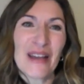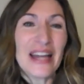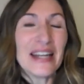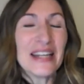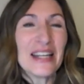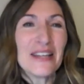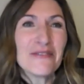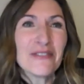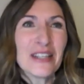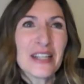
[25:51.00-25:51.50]

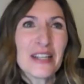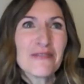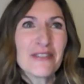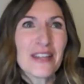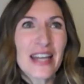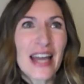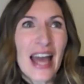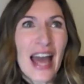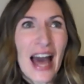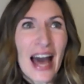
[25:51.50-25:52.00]
And even if
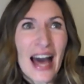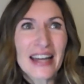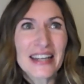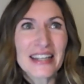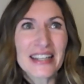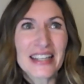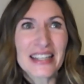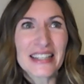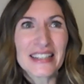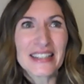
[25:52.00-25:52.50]
he
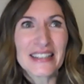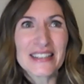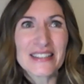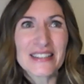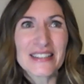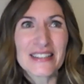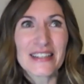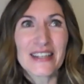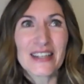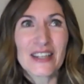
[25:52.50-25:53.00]

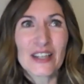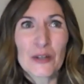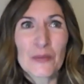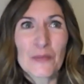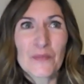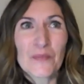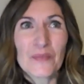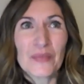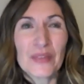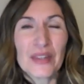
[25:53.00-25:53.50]
hadn't,
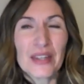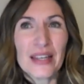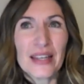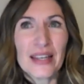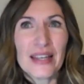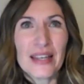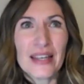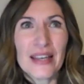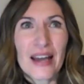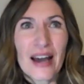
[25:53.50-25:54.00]

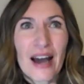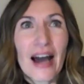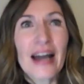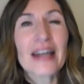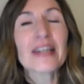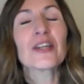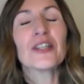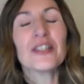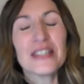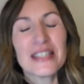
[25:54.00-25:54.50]

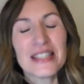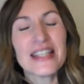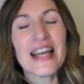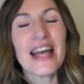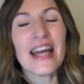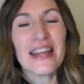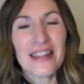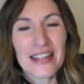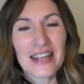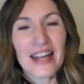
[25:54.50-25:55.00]
I could
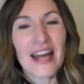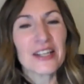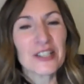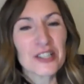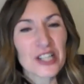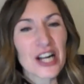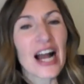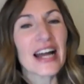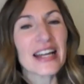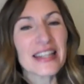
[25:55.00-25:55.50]
say that I
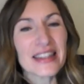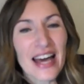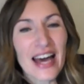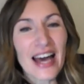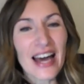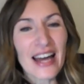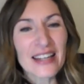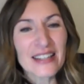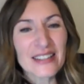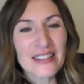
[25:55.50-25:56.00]
tried
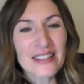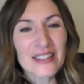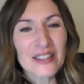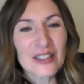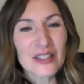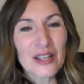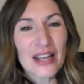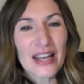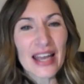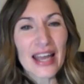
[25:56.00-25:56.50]
that.
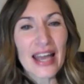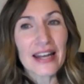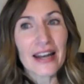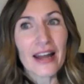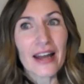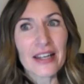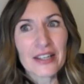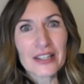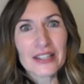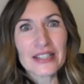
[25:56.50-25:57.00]
And
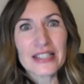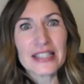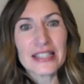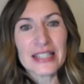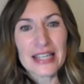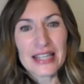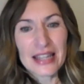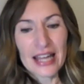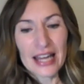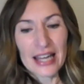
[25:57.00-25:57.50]
I could
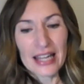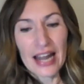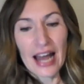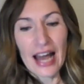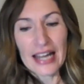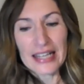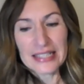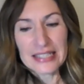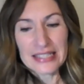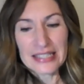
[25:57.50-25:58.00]
see that
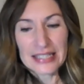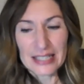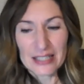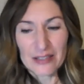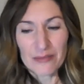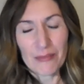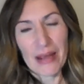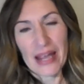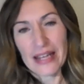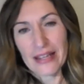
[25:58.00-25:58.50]
I
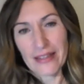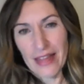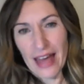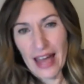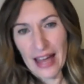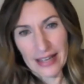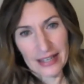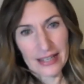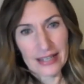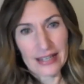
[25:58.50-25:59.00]
did make
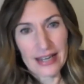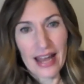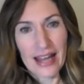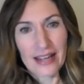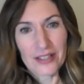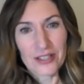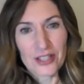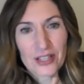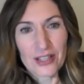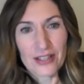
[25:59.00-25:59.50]
that
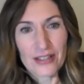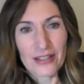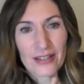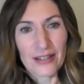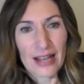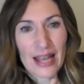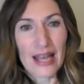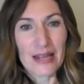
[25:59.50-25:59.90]
connection.